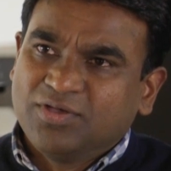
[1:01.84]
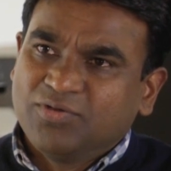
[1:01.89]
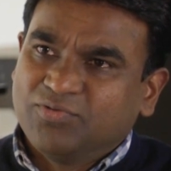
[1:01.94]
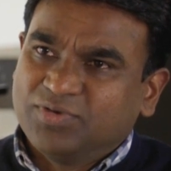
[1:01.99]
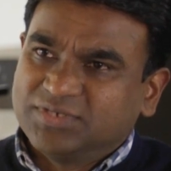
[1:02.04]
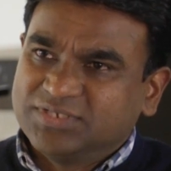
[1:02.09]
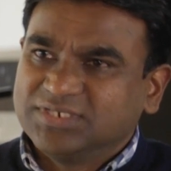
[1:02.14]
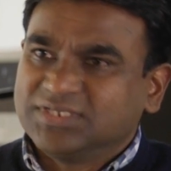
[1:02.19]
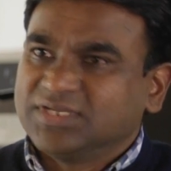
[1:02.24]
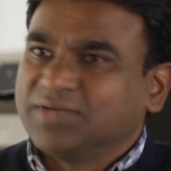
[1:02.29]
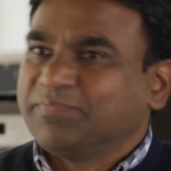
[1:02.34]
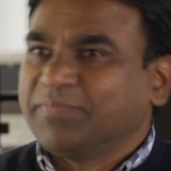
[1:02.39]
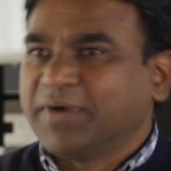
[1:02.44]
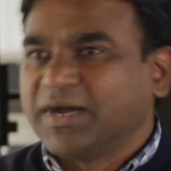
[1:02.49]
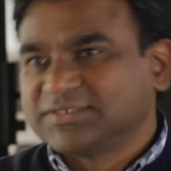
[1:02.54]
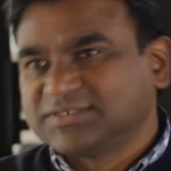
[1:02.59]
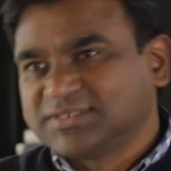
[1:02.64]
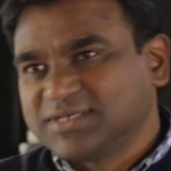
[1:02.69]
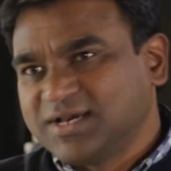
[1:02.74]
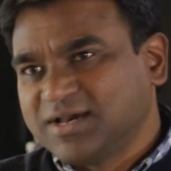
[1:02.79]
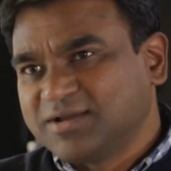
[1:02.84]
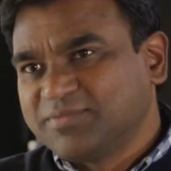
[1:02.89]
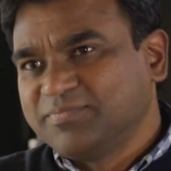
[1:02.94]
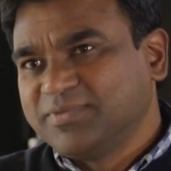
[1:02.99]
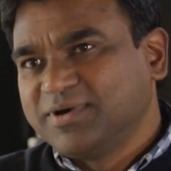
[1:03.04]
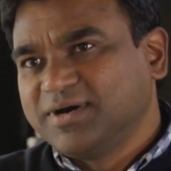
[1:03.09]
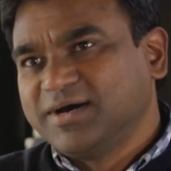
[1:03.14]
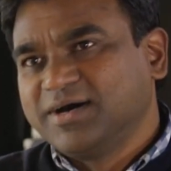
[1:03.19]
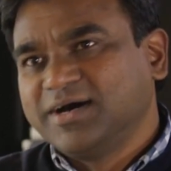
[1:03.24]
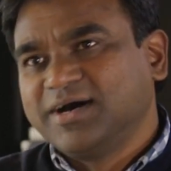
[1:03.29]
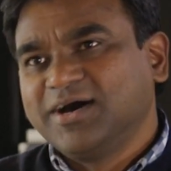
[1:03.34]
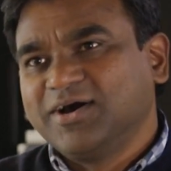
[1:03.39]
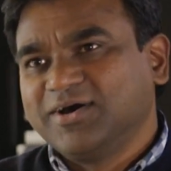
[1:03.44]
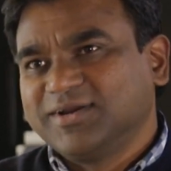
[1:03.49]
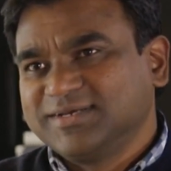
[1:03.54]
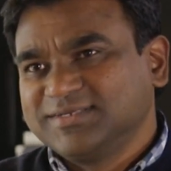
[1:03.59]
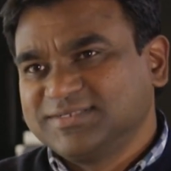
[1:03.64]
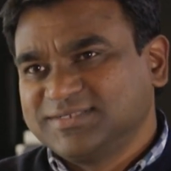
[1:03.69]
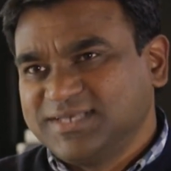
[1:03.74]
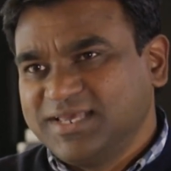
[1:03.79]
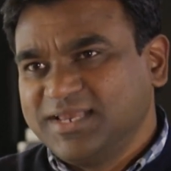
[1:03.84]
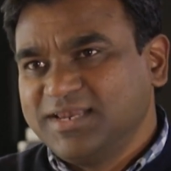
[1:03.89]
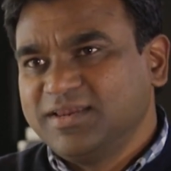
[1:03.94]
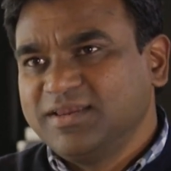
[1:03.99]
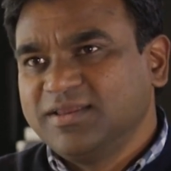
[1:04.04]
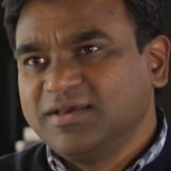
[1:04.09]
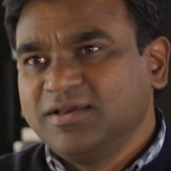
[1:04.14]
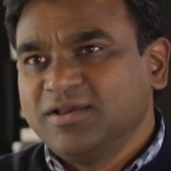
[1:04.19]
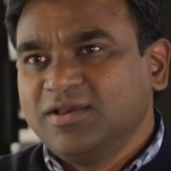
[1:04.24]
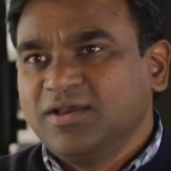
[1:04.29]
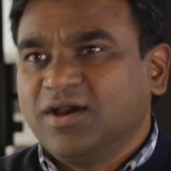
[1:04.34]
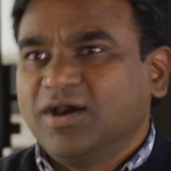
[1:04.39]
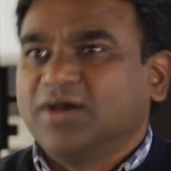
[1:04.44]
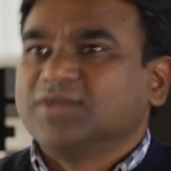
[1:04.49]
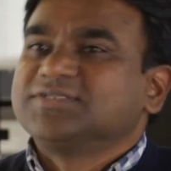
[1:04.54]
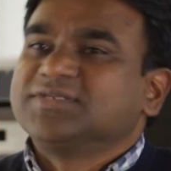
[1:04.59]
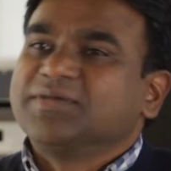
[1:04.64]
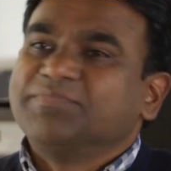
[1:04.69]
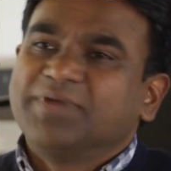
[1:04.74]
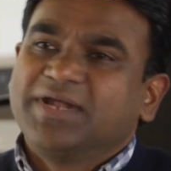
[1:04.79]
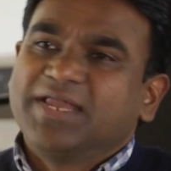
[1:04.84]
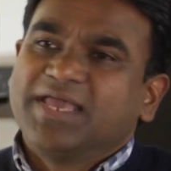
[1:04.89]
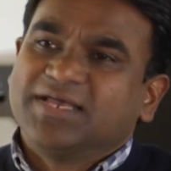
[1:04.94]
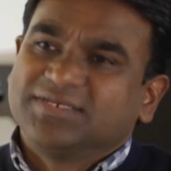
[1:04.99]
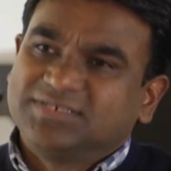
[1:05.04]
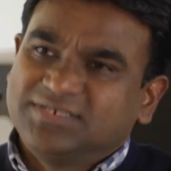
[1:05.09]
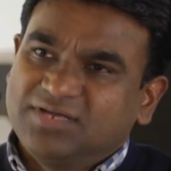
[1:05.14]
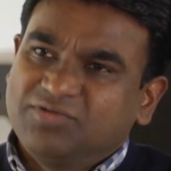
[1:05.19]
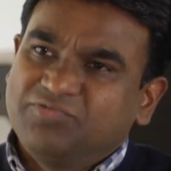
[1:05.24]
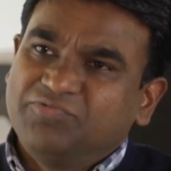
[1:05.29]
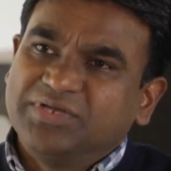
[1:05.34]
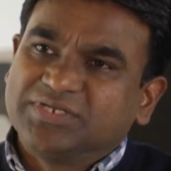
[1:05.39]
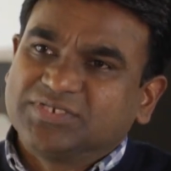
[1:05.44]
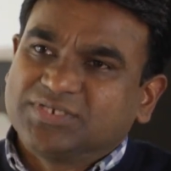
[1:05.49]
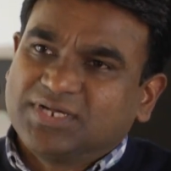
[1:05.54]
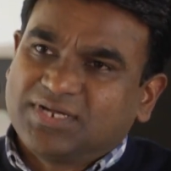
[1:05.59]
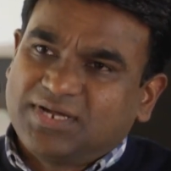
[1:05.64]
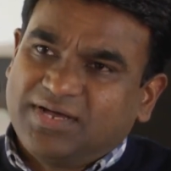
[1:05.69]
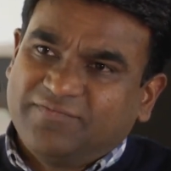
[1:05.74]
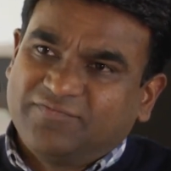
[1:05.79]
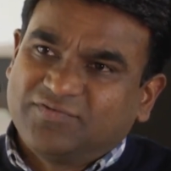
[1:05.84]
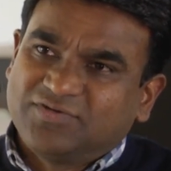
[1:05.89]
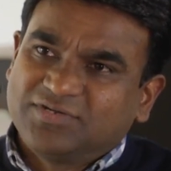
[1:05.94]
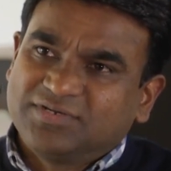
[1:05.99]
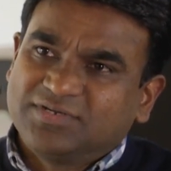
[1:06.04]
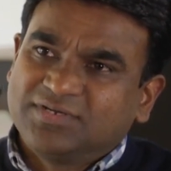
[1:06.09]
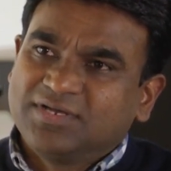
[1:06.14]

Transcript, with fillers: Was it a past karma or a sin or somebody has done witchcraft?